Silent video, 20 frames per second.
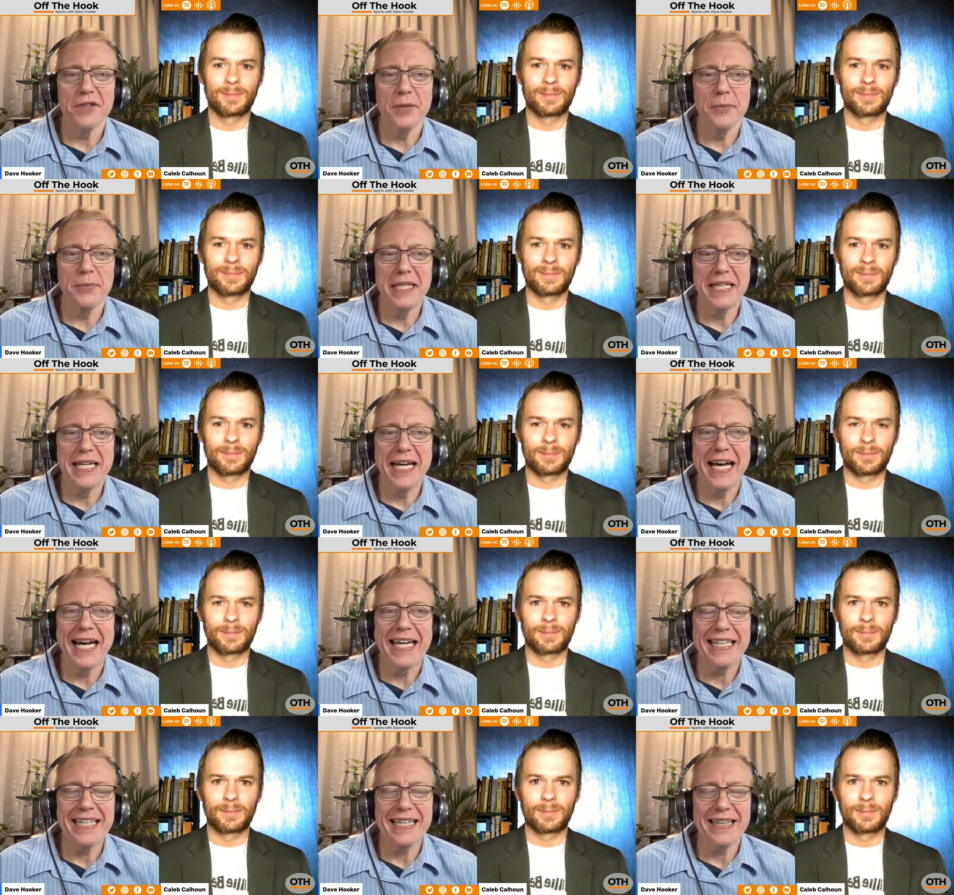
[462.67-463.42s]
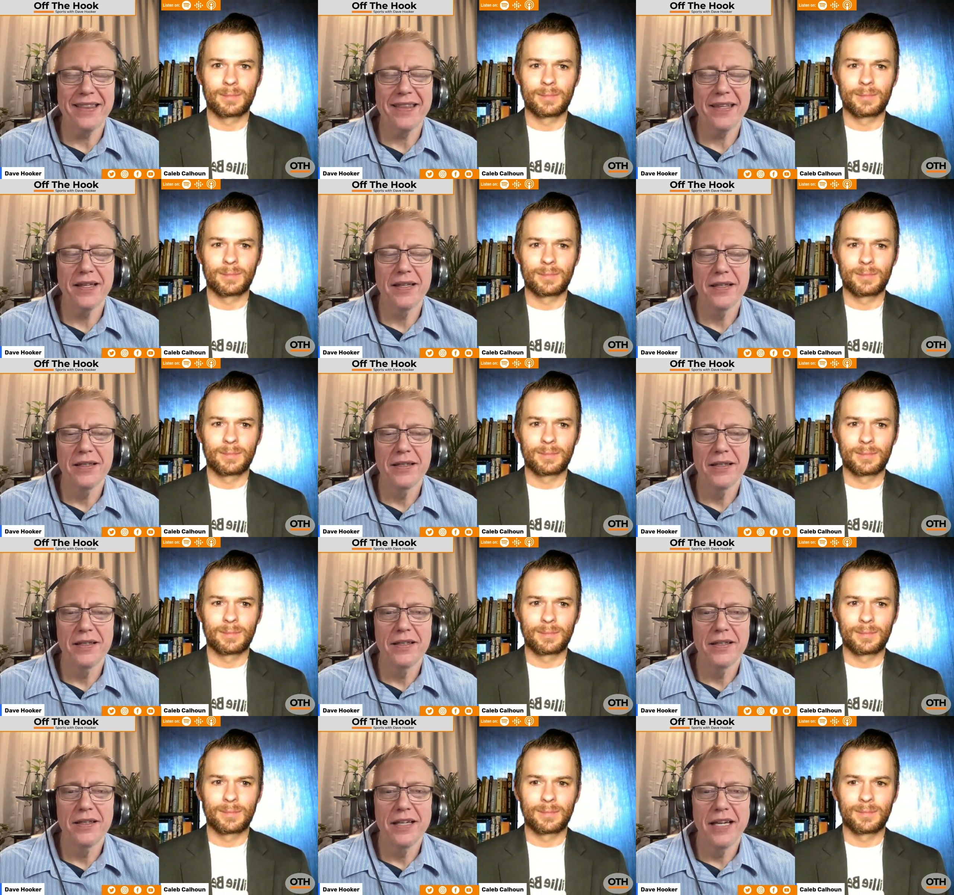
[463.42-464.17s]
Speaker 1: flipping height
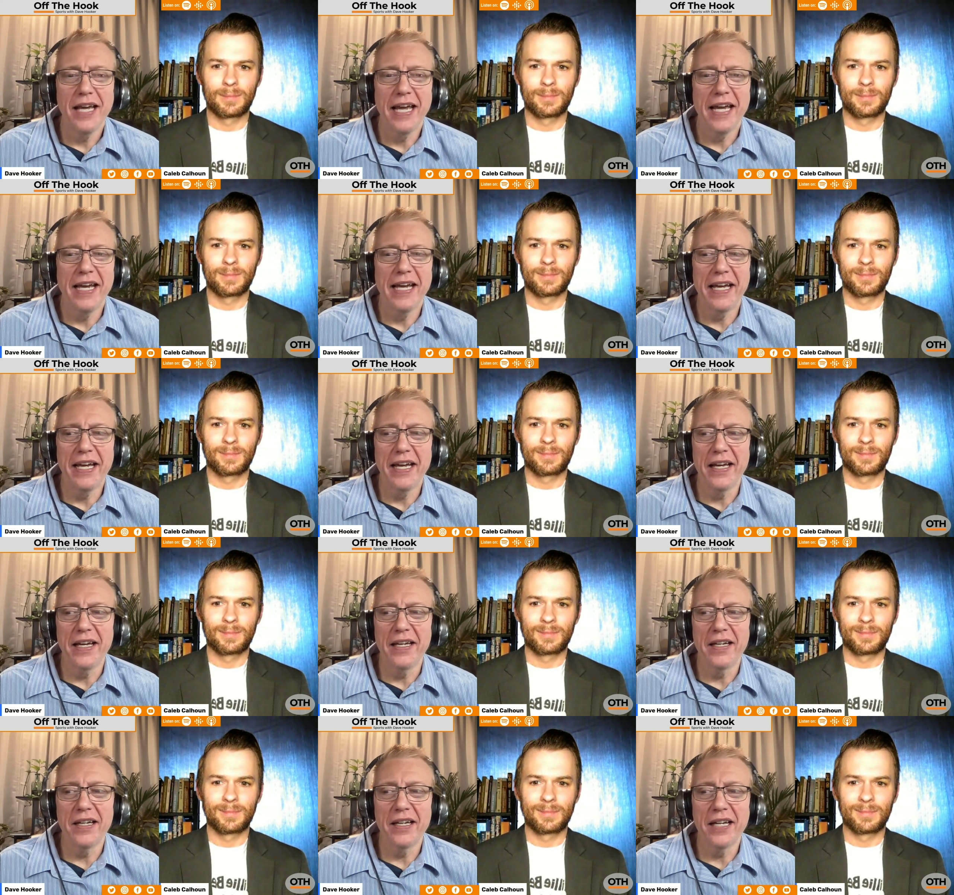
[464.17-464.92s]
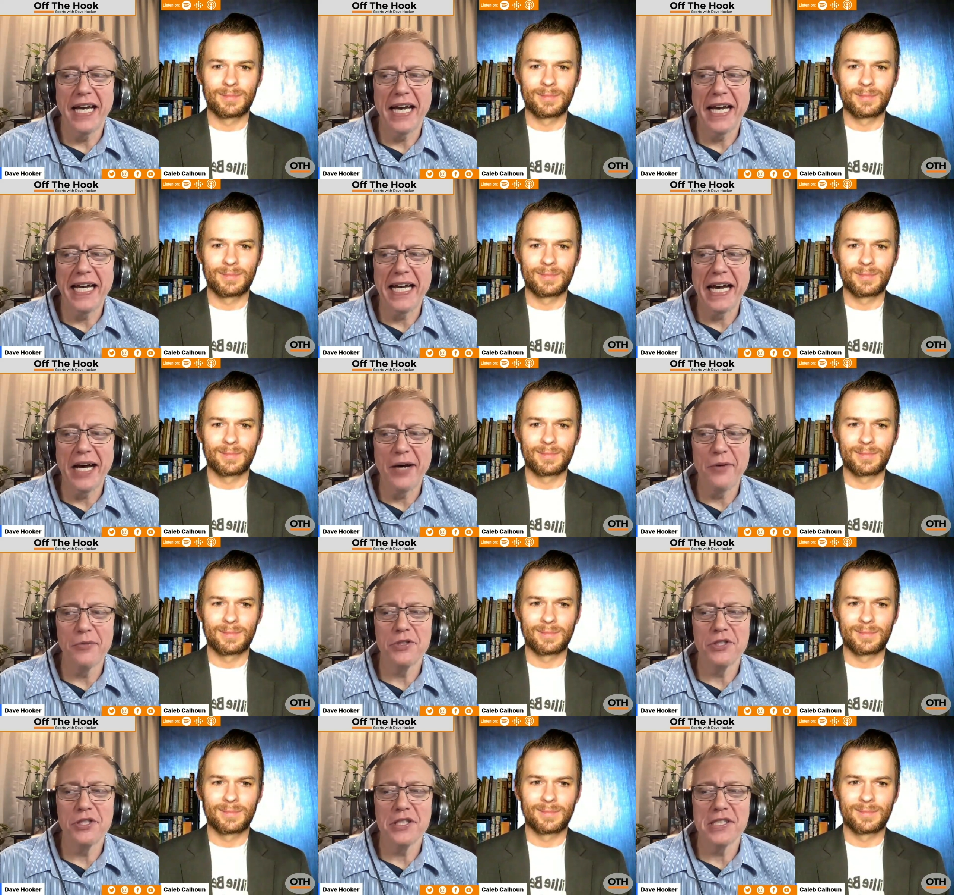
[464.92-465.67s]
and I, I
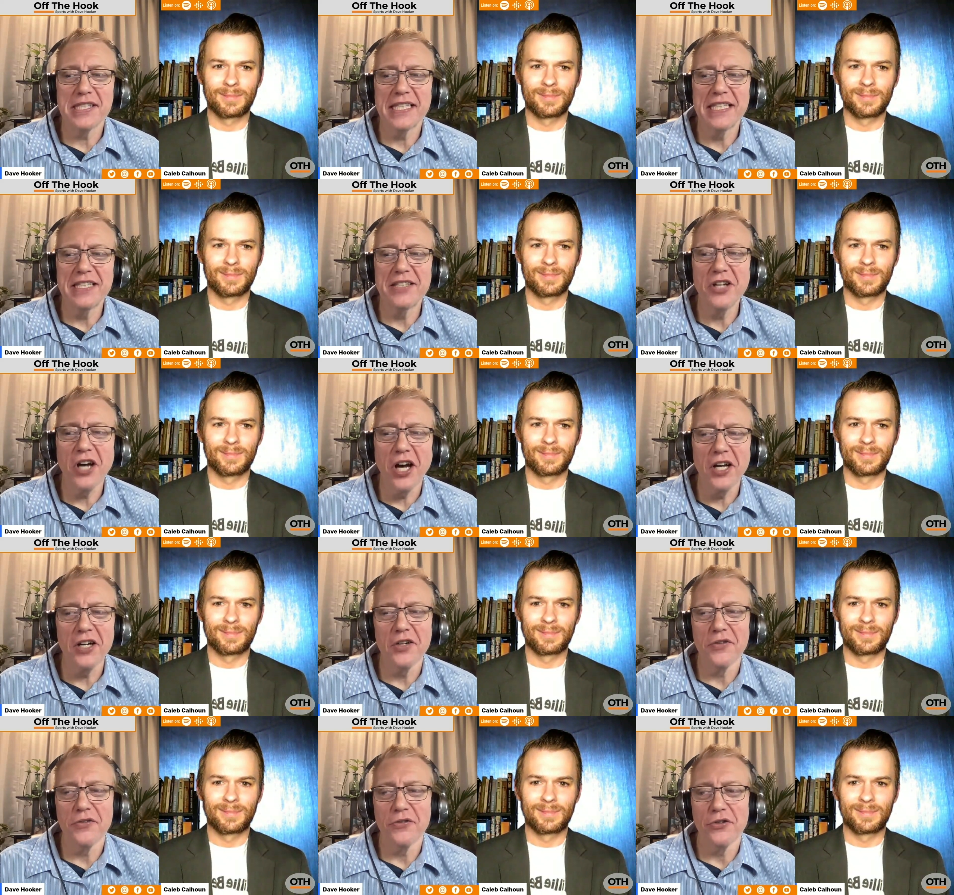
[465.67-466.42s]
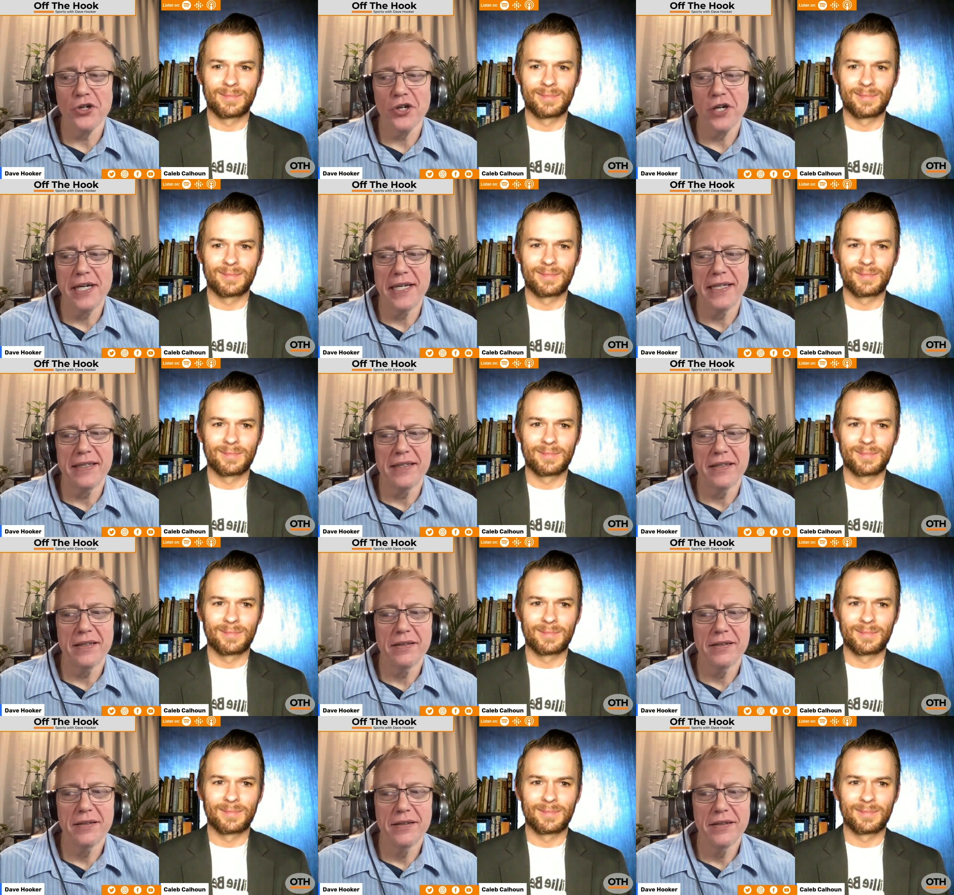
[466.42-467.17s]
would just say not over your head,
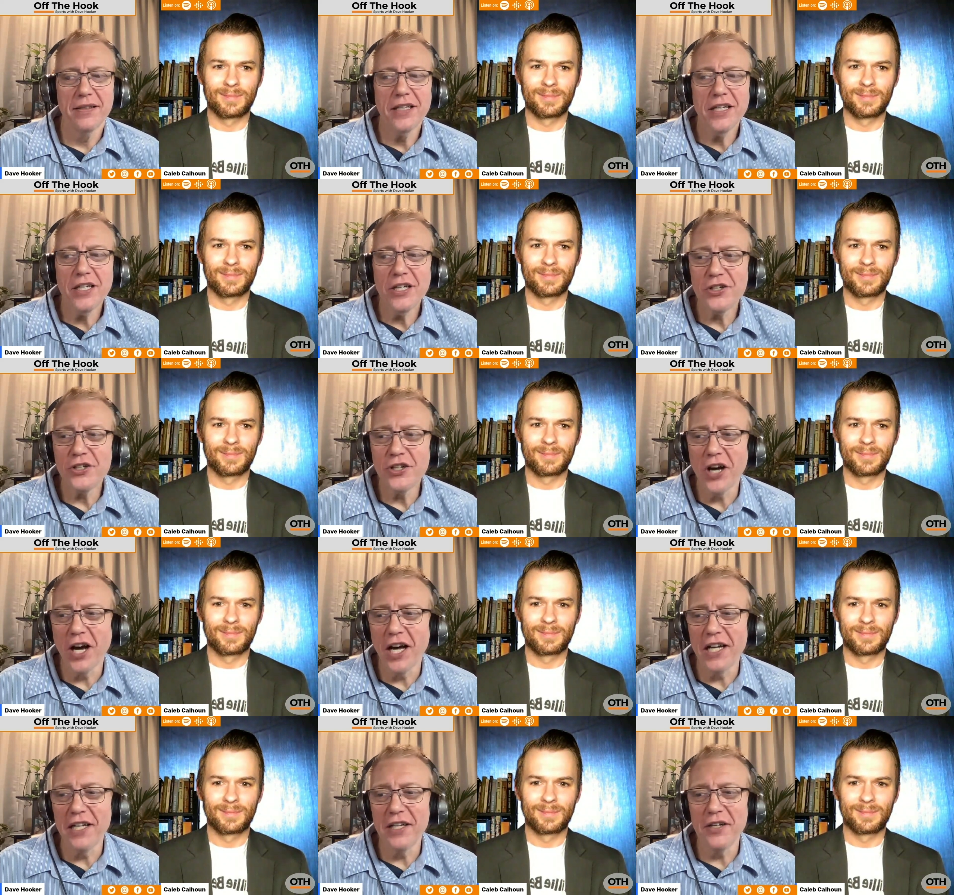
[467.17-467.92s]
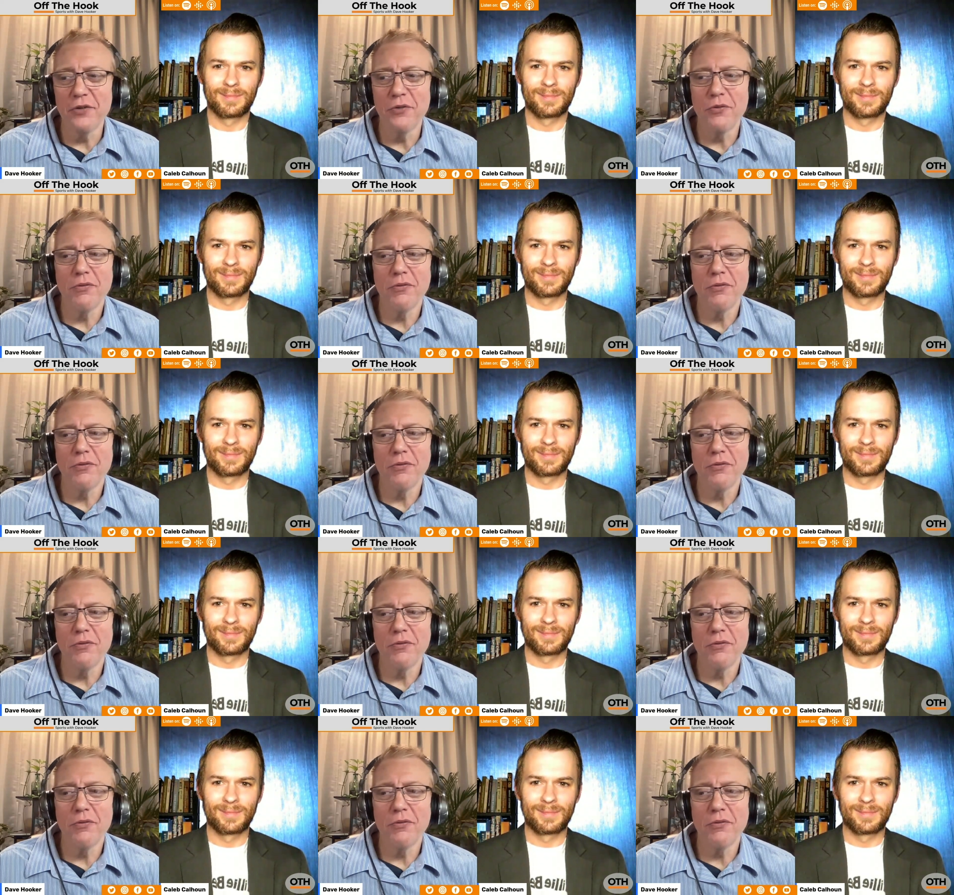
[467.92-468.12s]
not